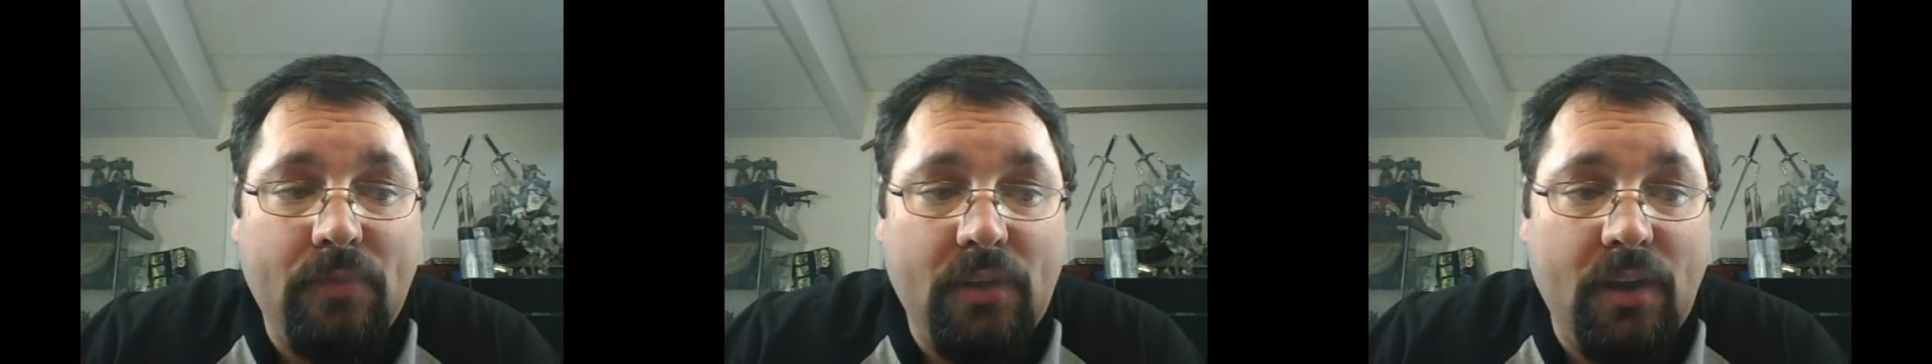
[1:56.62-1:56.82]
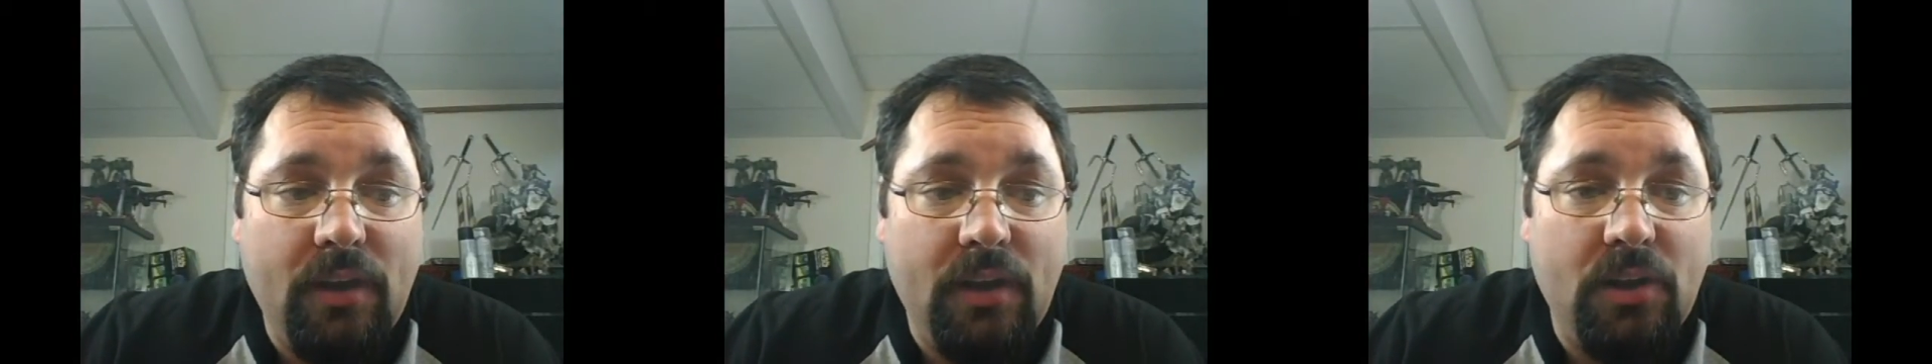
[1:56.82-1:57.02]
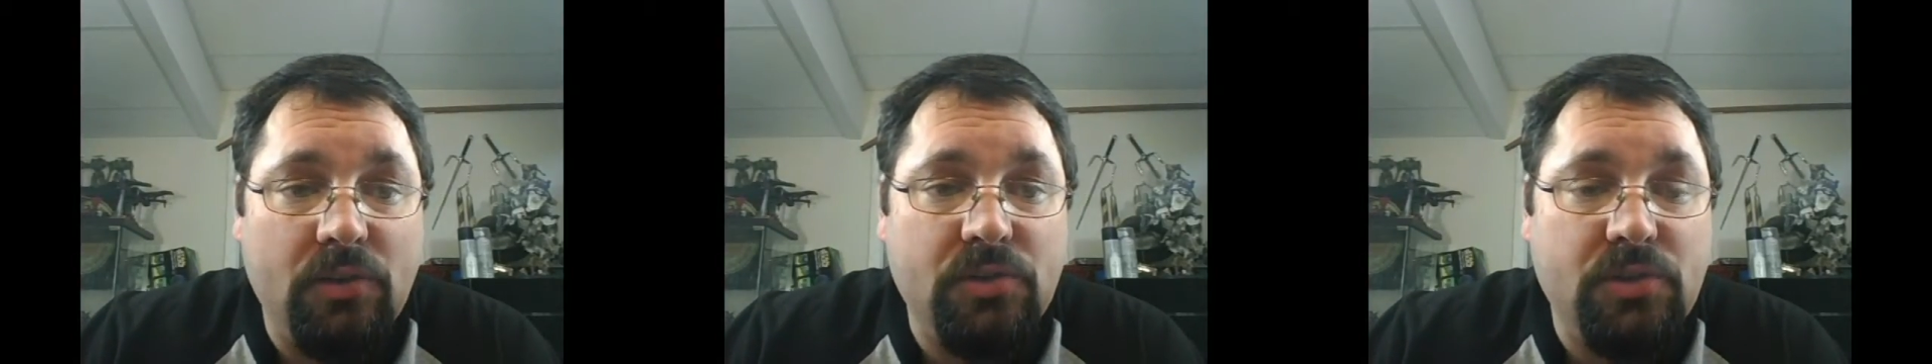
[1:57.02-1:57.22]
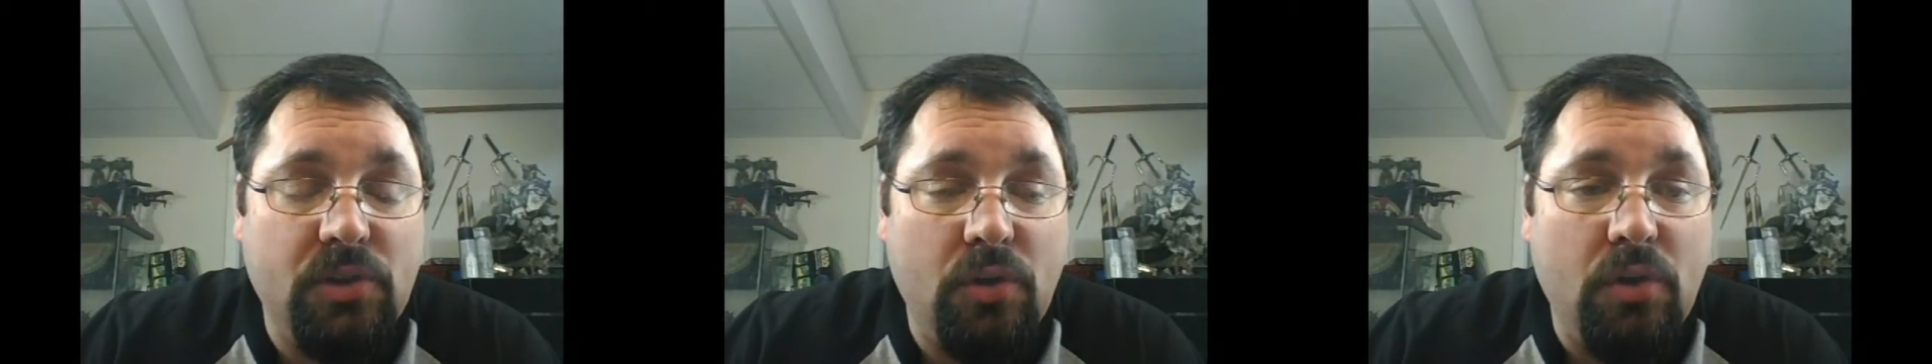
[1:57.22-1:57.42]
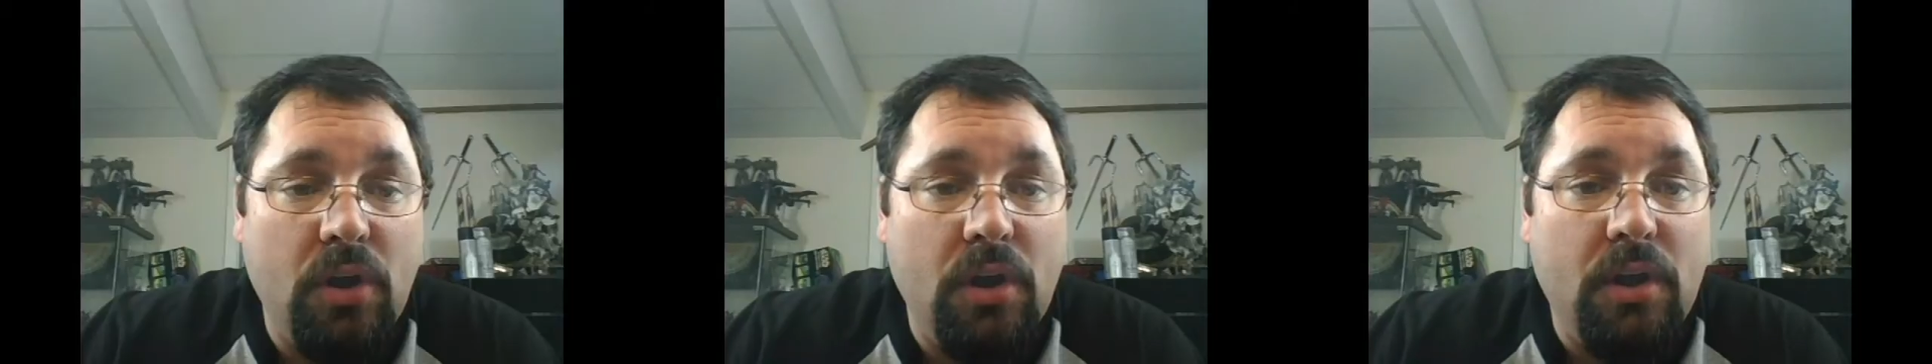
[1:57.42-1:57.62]
know,
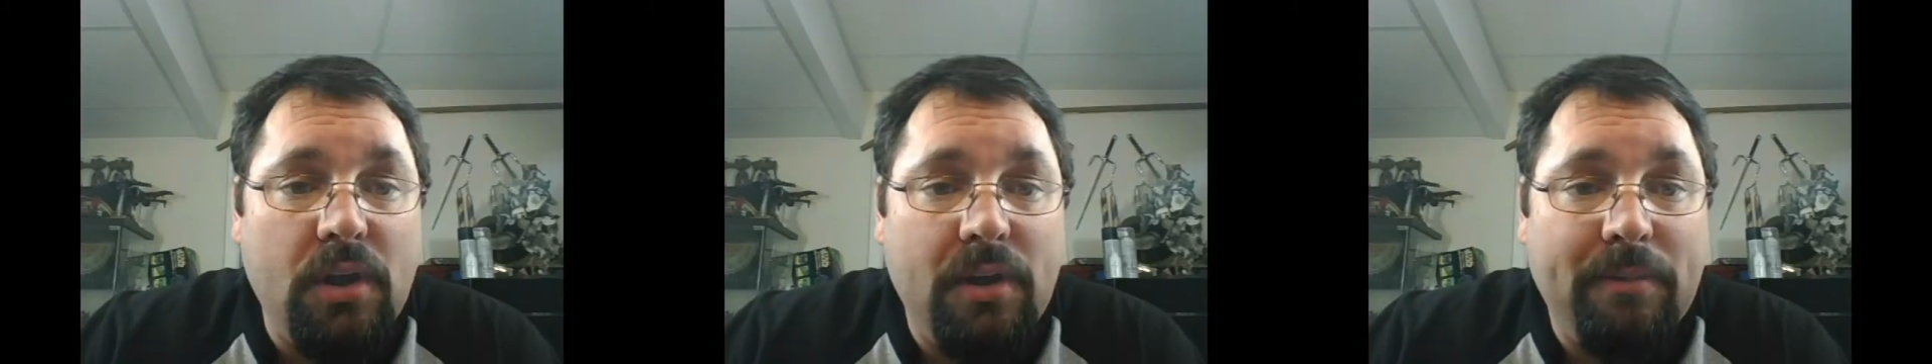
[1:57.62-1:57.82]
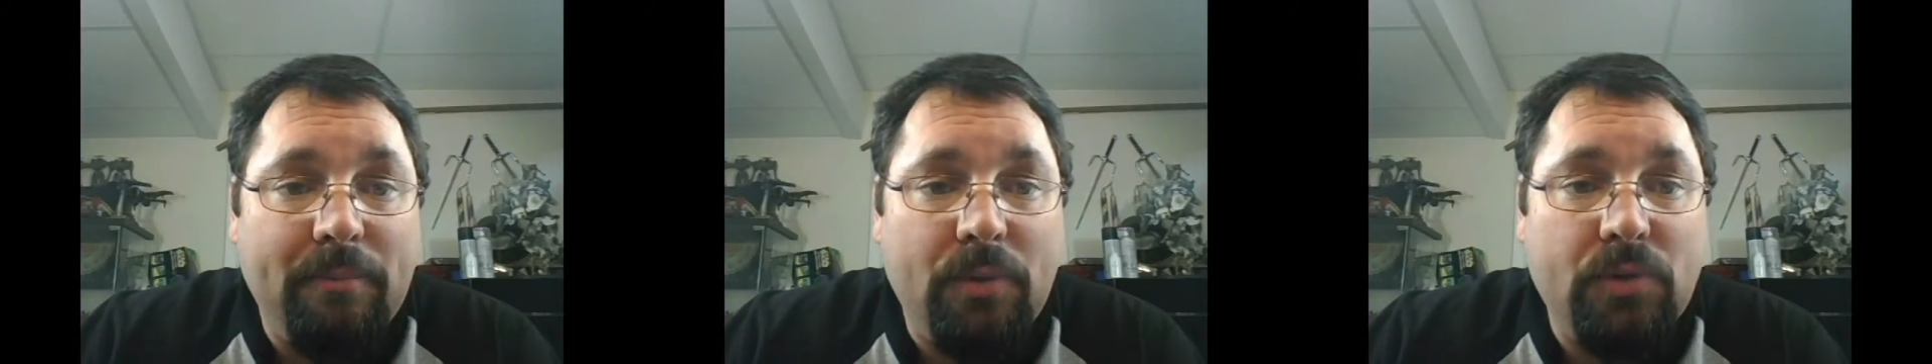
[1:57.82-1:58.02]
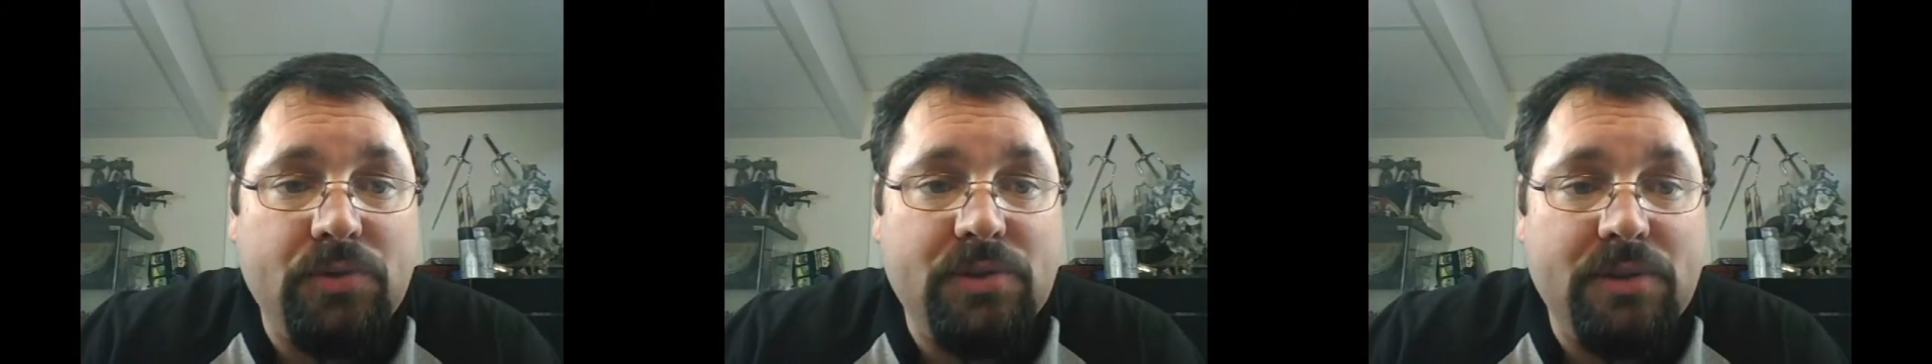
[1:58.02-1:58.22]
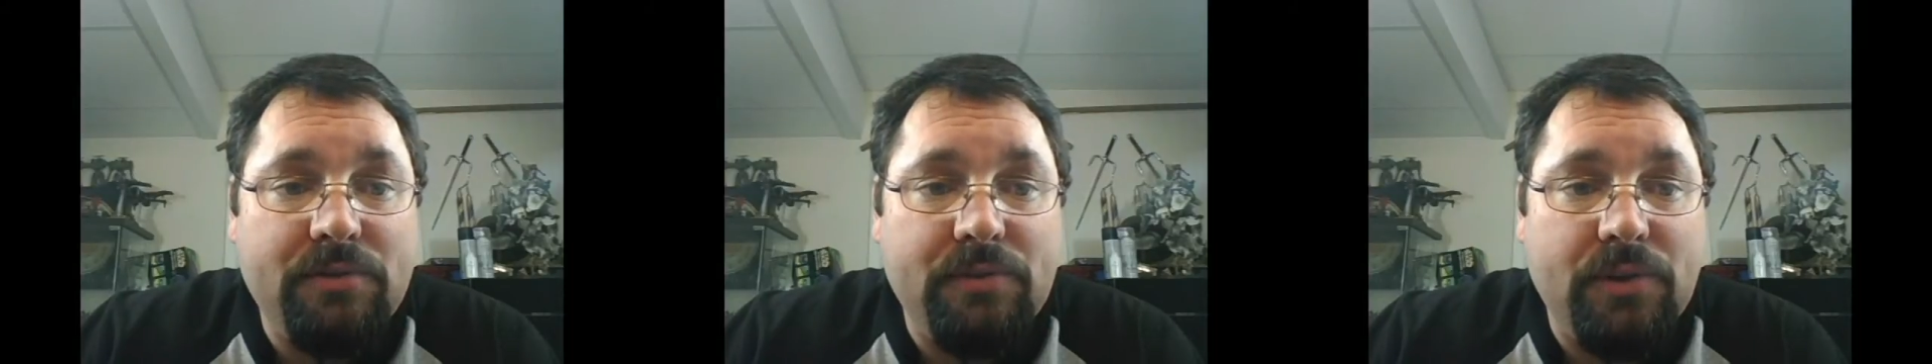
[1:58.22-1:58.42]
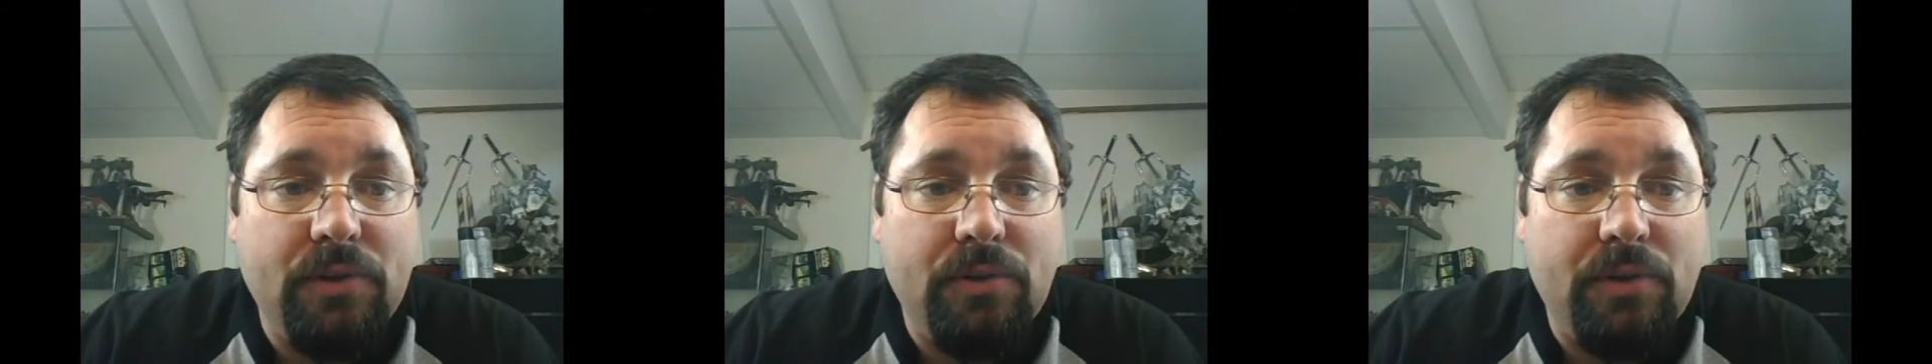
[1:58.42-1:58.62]
so most
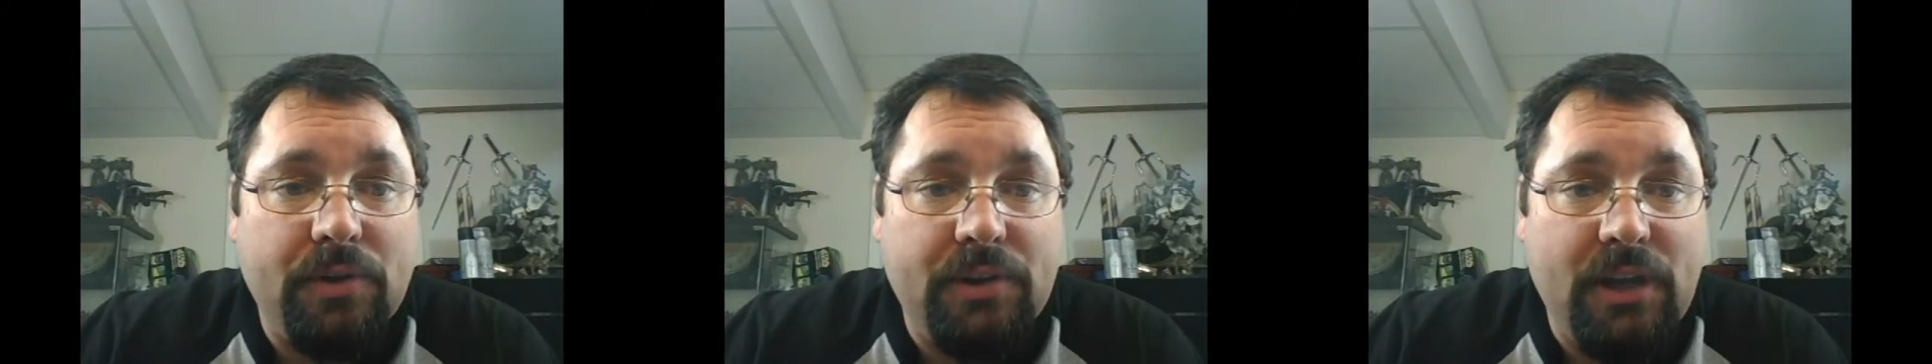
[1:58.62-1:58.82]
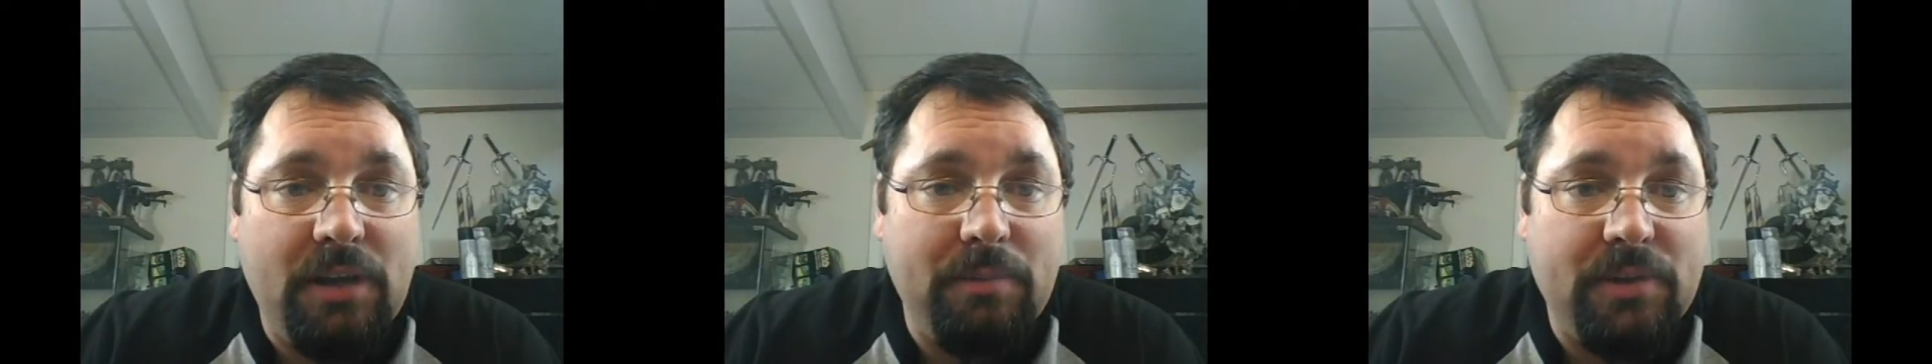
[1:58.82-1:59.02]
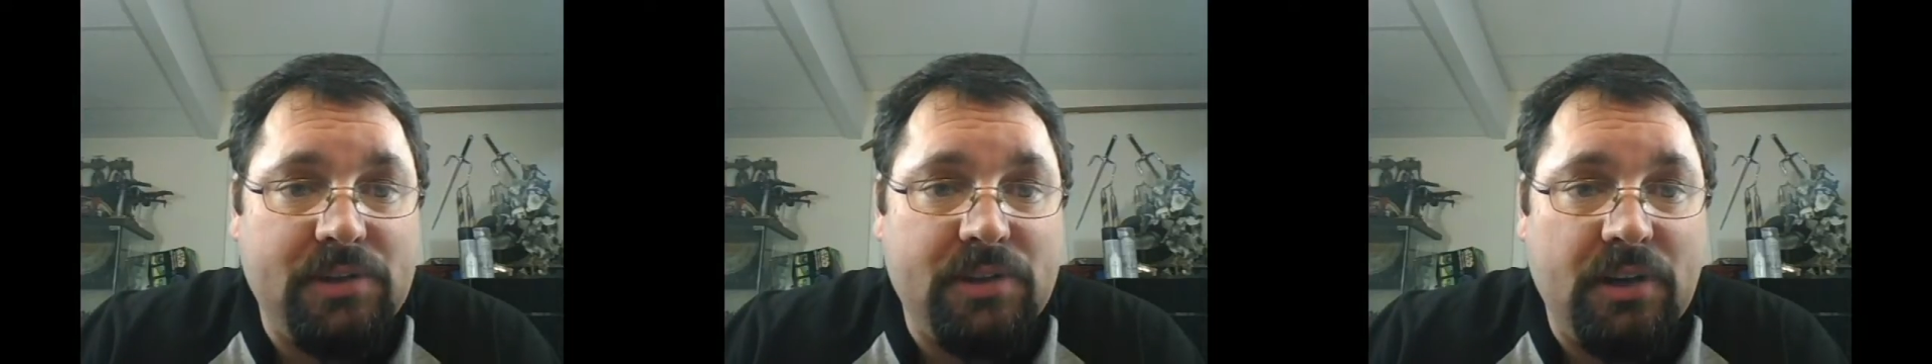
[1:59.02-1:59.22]
of your demons